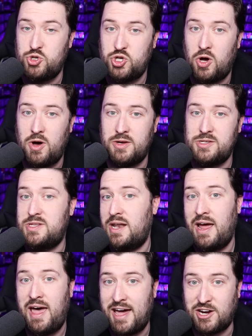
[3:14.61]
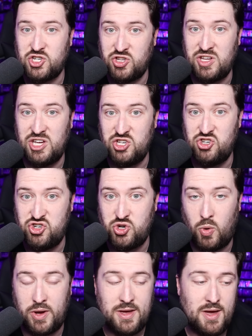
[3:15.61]
Jaws that I actually
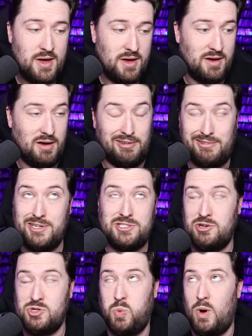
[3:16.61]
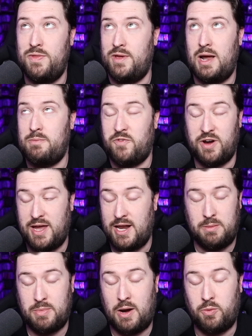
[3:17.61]
enjoy. Uh, unless there's one that I'm
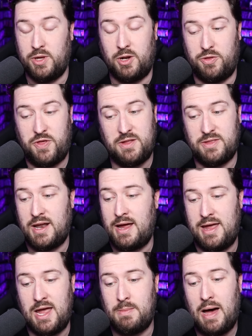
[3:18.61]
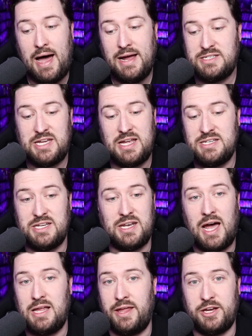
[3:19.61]
forgetting, but I really don't think that I am. I tend to
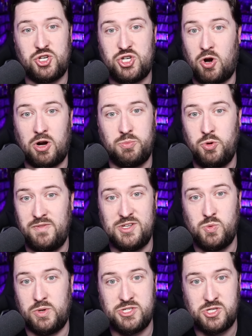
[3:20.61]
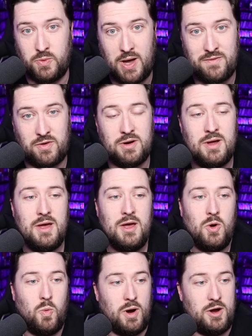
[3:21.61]
not like shark movies whatsoever,
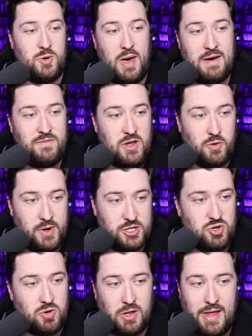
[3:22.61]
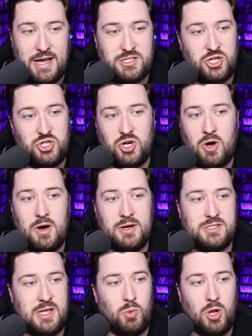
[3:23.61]
where you have the original classic
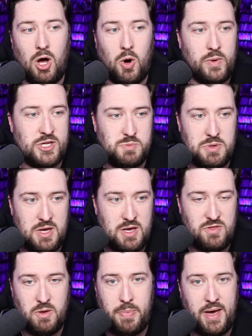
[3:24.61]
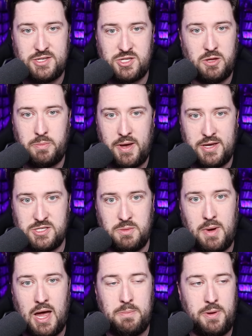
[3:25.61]
Jaws that will always be the best of the best, in
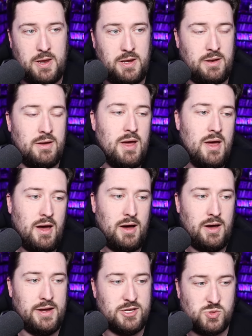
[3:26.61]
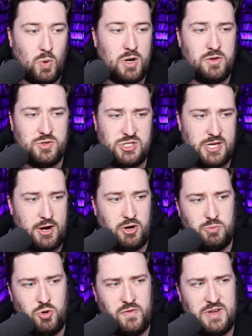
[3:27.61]
my opinion, uh, and is one of those
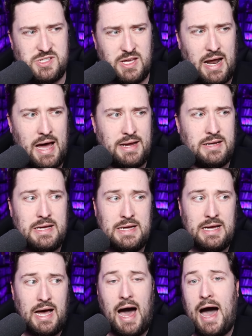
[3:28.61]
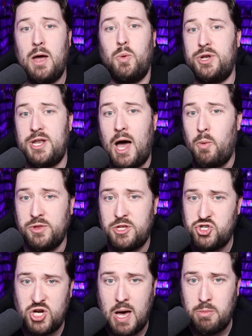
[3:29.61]
sacred movies that I I would not want the
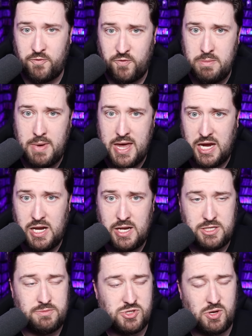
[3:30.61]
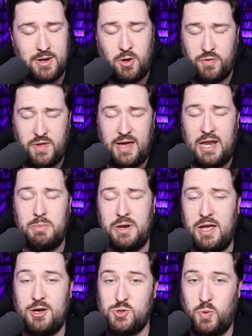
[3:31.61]
job of remaking it, so I don't think
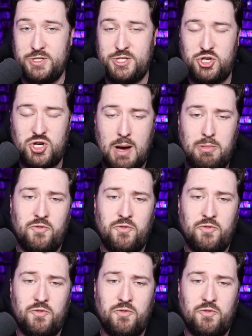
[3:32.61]
anybody else wants the job